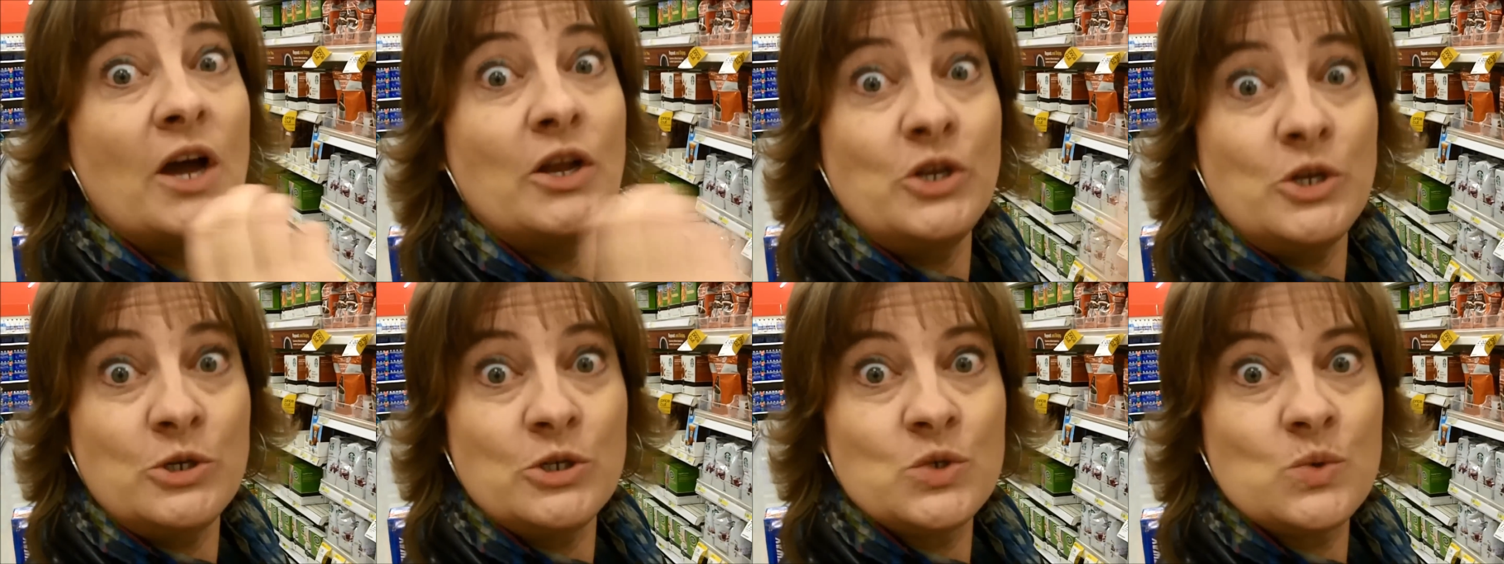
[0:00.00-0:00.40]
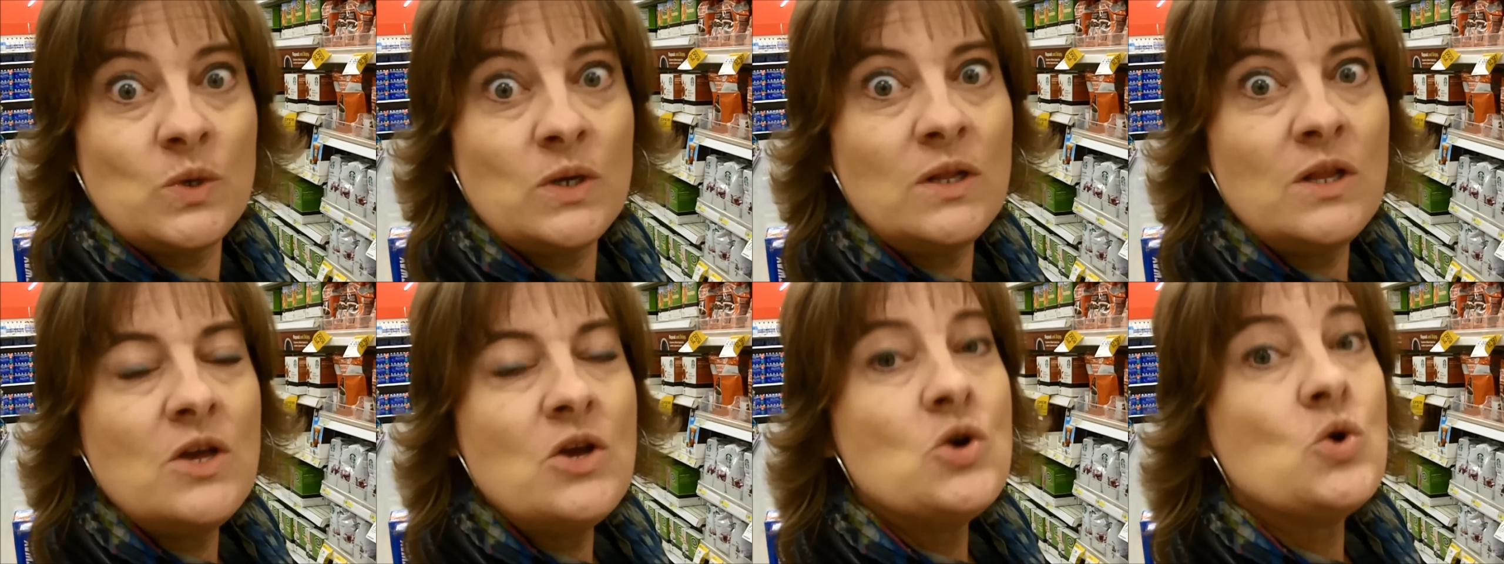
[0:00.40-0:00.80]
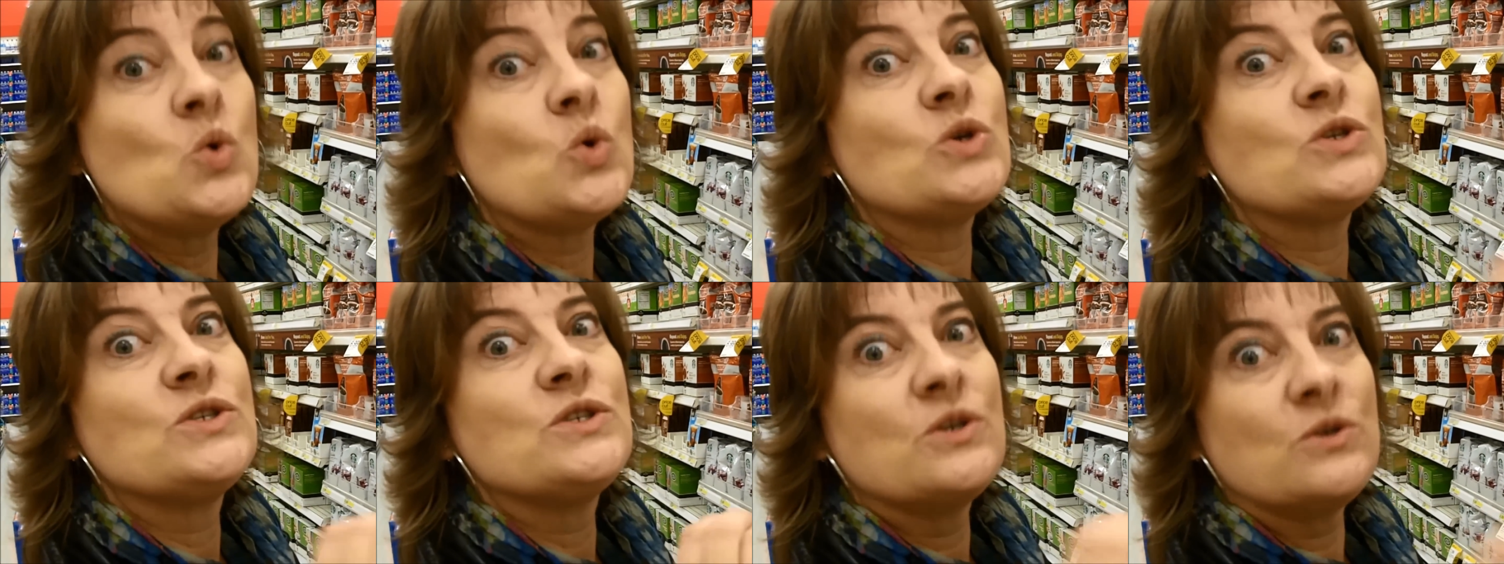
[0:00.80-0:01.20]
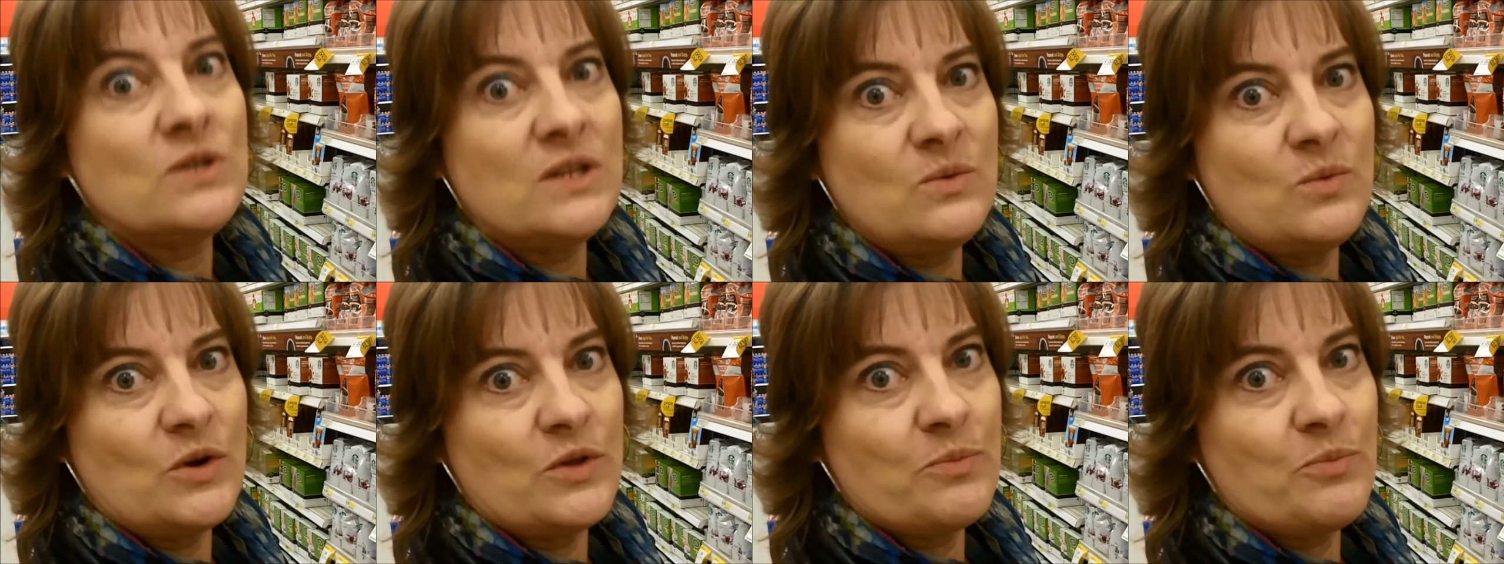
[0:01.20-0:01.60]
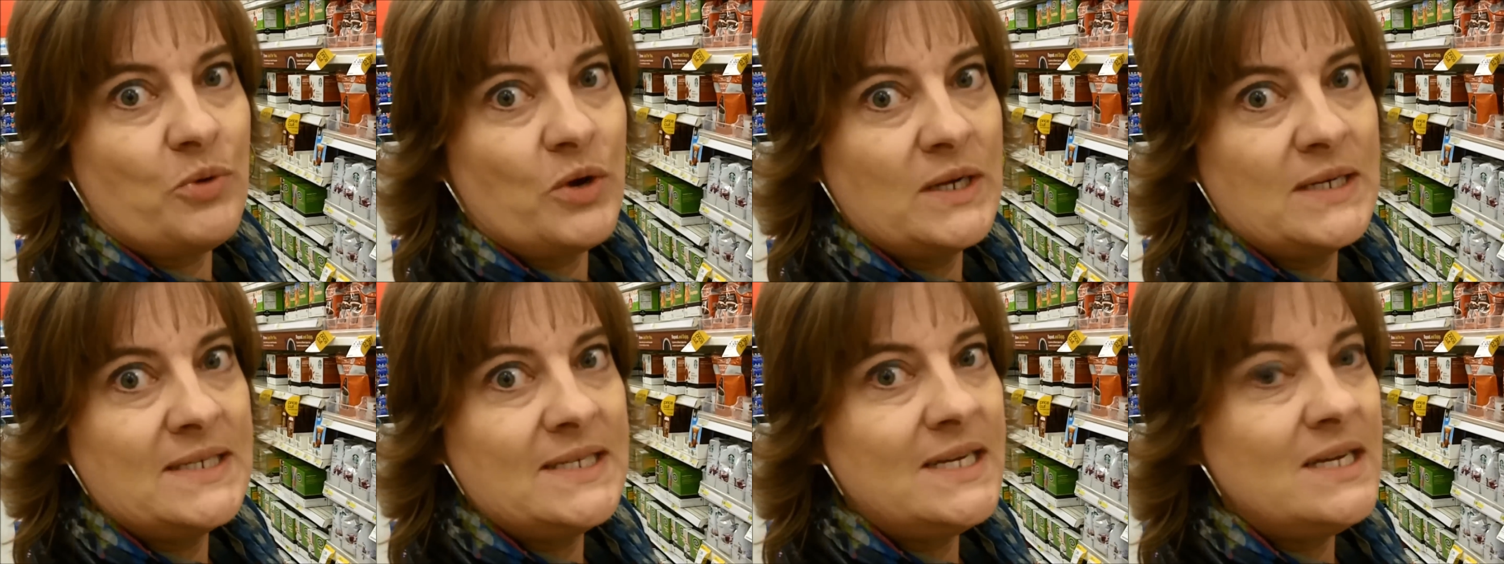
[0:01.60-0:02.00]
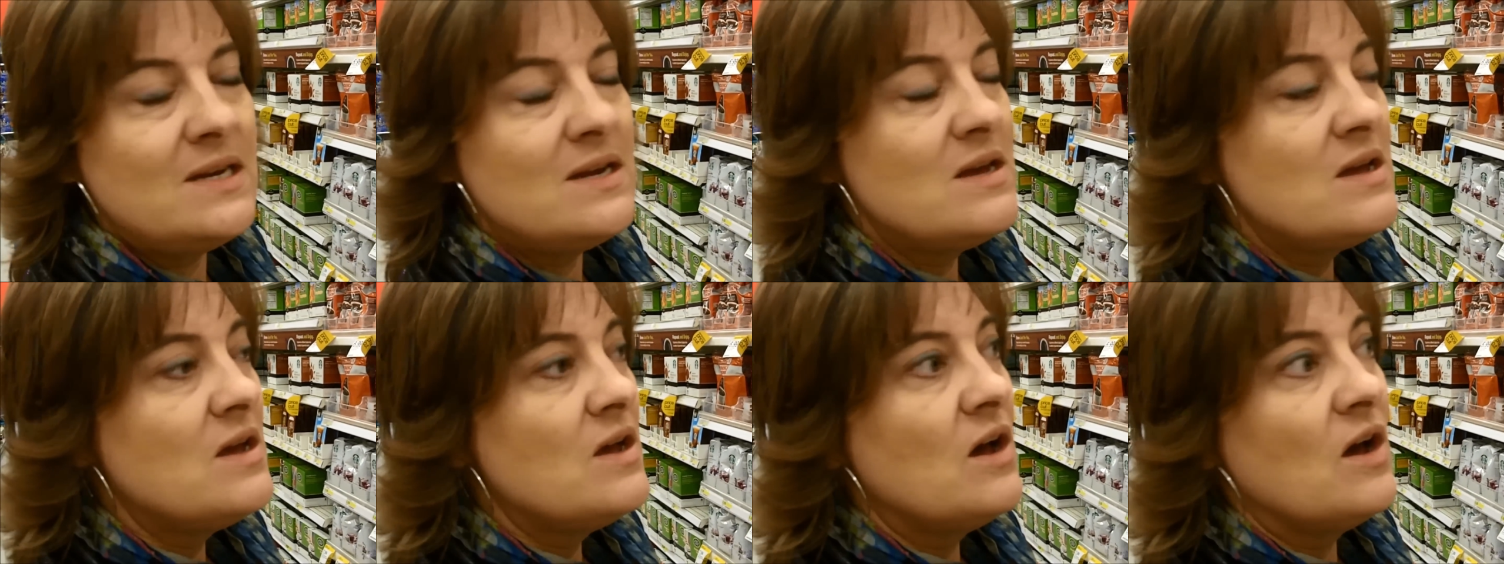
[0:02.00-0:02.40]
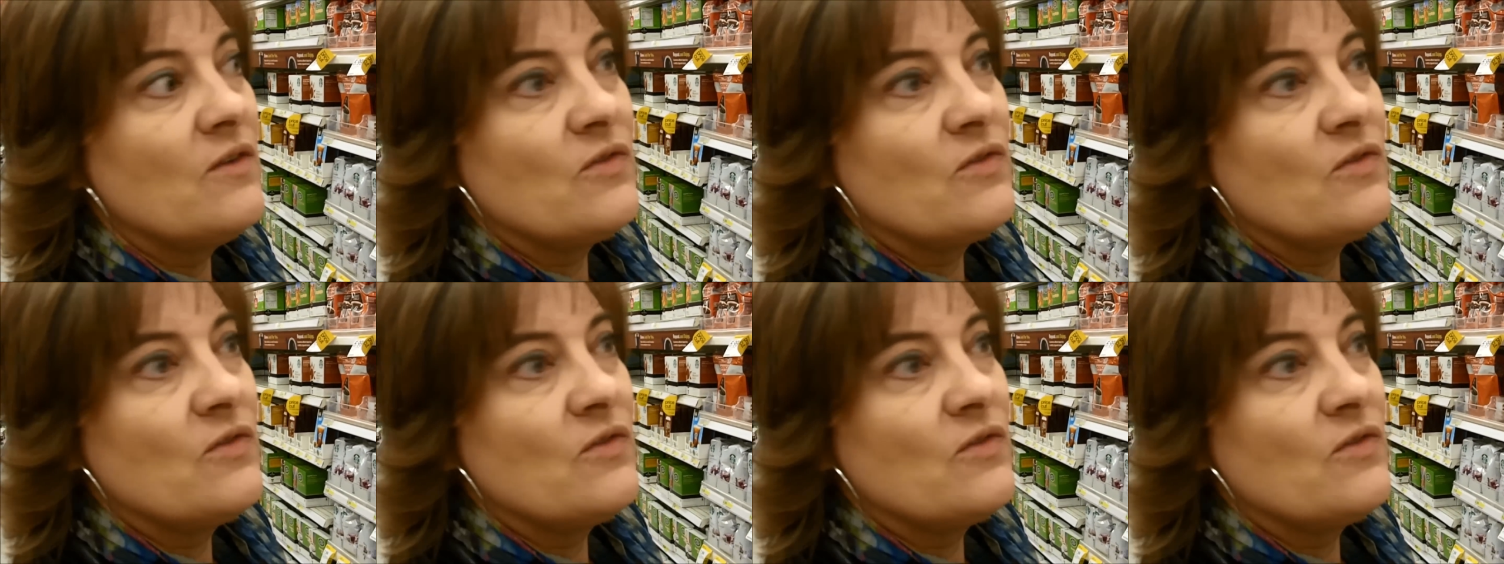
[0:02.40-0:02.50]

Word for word: unusual or certainly worth printing.